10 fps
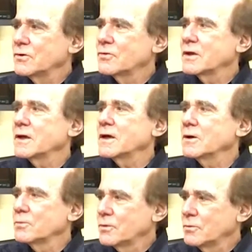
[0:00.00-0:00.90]
is they
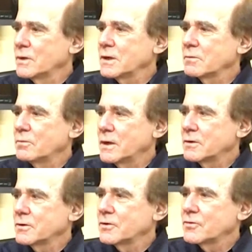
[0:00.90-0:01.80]
help you make
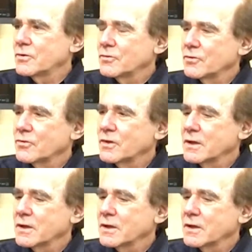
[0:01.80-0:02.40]
better decisions.